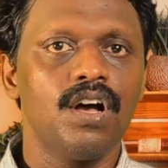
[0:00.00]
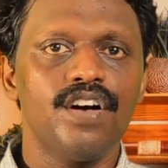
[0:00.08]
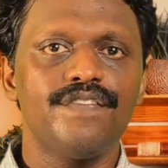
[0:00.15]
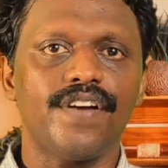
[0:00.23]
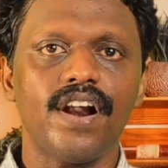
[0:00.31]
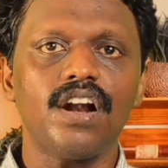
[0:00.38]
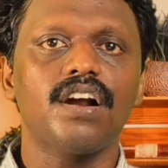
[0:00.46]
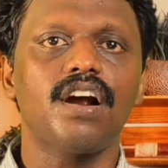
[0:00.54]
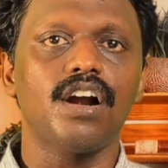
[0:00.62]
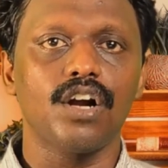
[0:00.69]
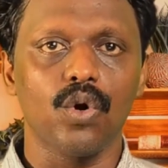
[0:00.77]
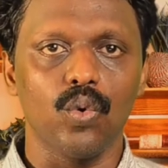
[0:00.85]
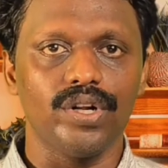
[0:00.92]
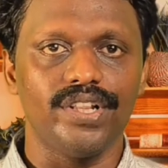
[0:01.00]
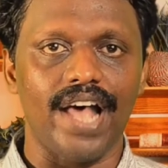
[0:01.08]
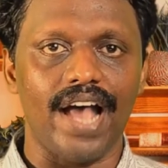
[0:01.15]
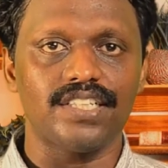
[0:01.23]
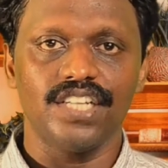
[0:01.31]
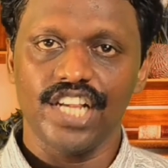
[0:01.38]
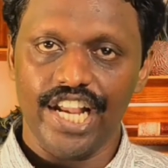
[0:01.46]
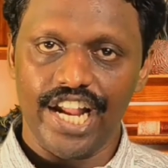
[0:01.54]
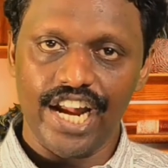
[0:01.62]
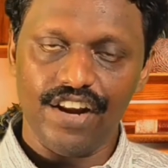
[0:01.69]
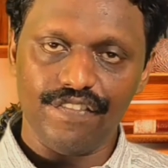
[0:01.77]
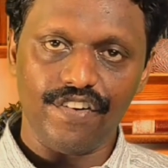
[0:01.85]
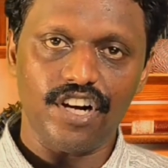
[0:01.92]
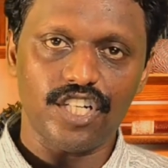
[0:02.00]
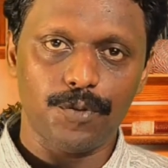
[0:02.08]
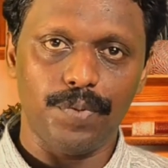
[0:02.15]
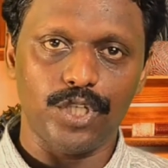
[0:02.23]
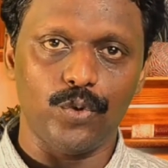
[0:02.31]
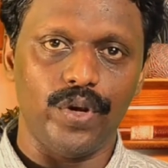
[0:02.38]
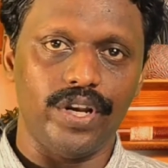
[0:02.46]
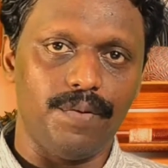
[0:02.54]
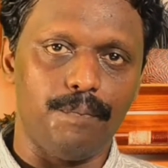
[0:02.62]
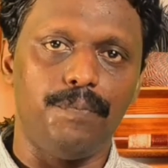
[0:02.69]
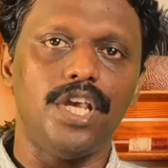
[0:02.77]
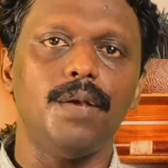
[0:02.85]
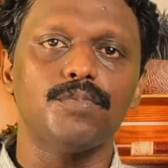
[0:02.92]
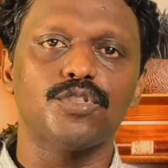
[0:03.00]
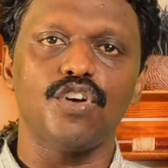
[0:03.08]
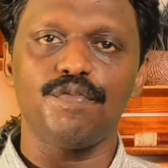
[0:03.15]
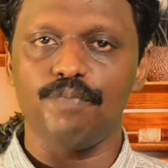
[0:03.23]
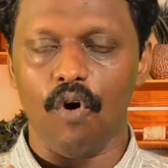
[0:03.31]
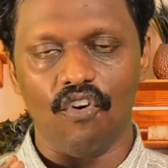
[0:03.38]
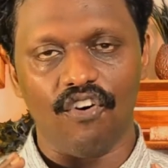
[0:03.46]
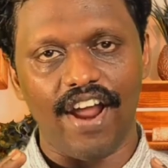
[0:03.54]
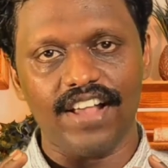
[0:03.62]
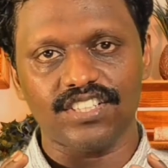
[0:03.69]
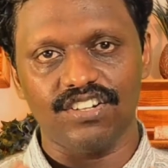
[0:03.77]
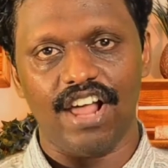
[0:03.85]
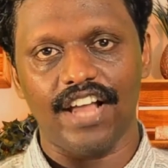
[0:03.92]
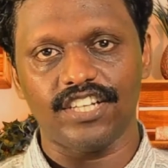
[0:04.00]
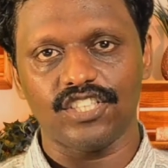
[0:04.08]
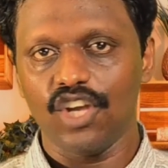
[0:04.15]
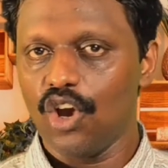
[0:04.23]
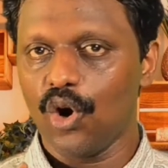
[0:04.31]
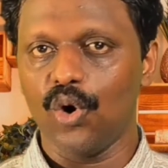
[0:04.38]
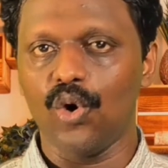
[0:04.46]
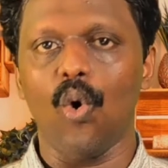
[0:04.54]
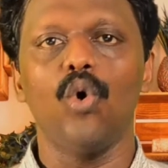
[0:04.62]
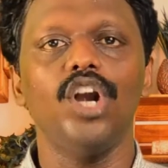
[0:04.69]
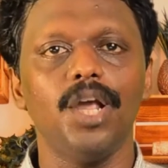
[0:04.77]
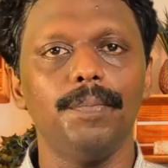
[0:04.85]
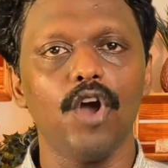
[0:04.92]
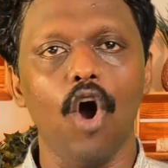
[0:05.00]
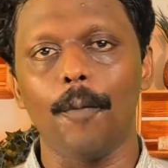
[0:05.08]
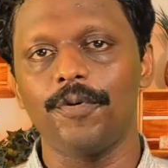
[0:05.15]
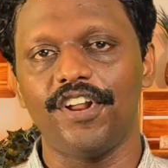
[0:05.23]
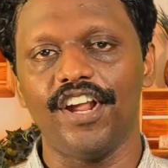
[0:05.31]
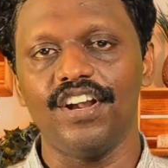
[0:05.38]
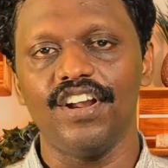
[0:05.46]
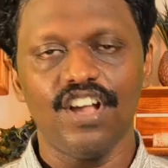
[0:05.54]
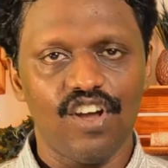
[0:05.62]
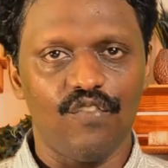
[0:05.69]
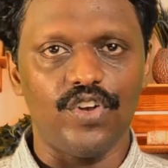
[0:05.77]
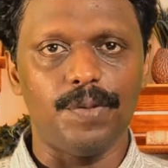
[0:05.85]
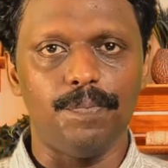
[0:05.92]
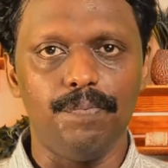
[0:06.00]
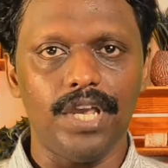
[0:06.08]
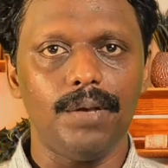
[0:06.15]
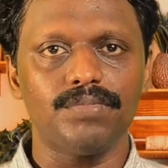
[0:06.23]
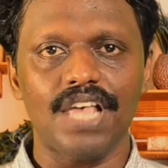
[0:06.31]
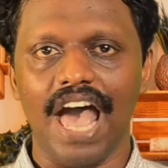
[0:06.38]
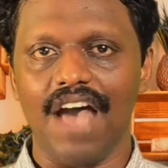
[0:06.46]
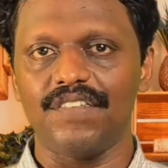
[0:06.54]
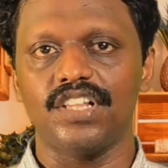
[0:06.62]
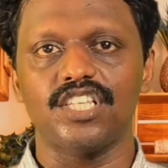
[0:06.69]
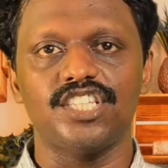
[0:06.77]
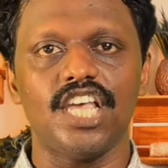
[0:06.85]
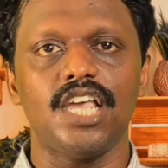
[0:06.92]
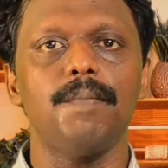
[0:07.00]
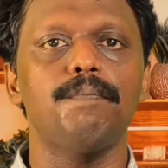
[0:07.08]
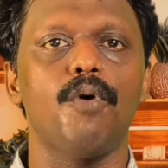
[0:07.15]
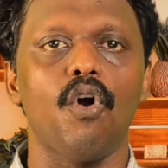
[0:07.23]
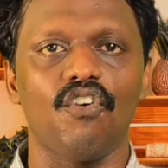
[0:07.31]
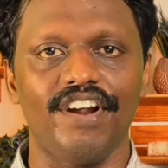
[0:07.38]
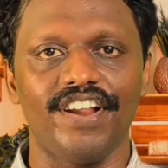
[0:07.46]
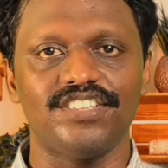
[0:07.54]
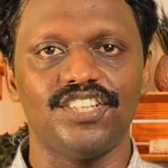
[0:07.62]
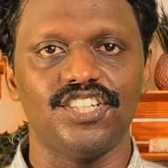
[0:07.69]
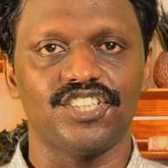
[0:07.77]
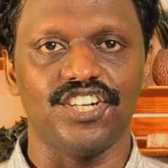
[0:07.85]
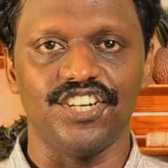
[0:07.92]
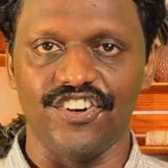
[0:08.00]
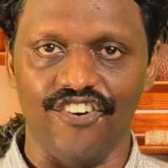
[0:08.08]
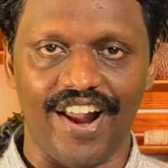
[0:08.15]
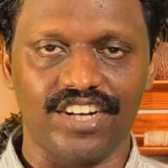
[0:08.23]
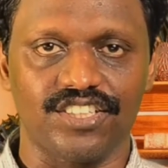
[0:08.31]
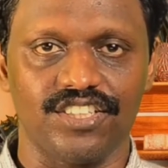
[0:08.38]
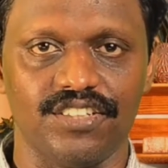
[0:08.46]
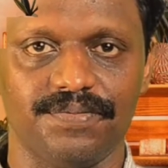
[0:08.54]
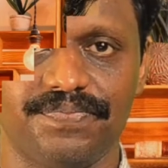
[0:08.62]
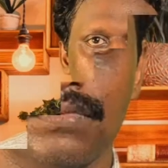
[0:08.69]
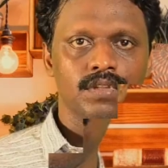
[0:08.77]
Fresnel concluded that interference between beams of polarized light could only be obtained with beams having the same polarization direction.